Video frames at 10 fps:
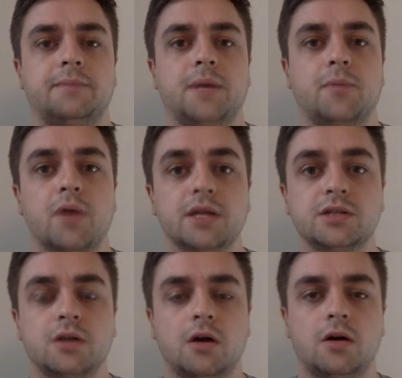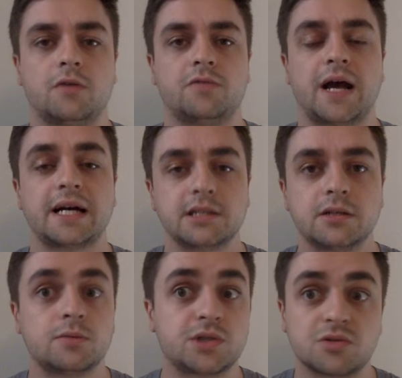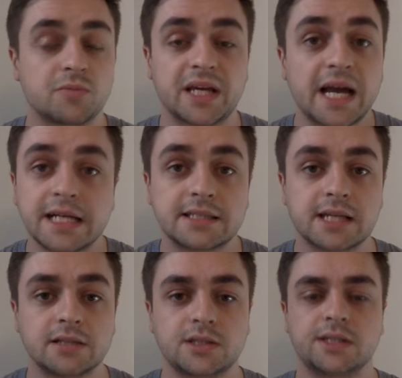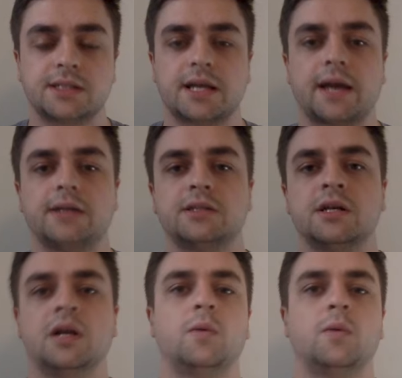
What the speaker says: price of adder, which will be 8 cents in this case.